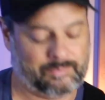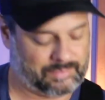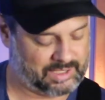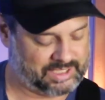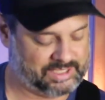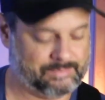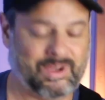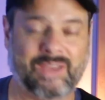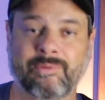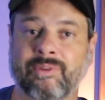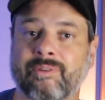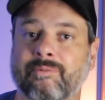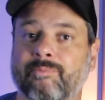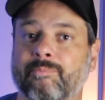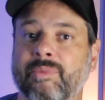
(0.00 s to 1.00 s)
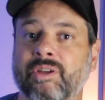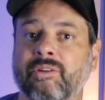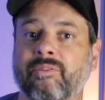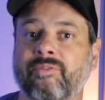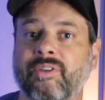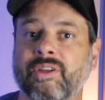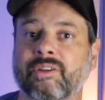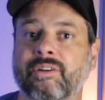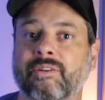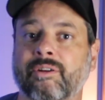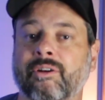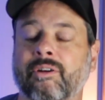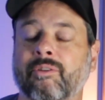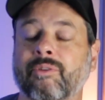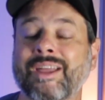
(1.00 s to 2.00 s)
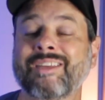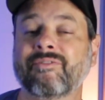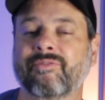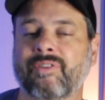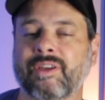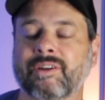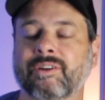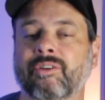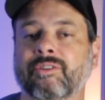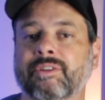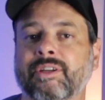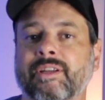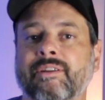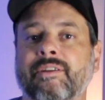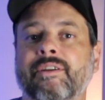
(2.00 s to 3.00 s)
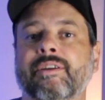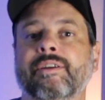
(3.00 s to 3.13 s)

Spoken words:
plus my middle finger or ring finger on the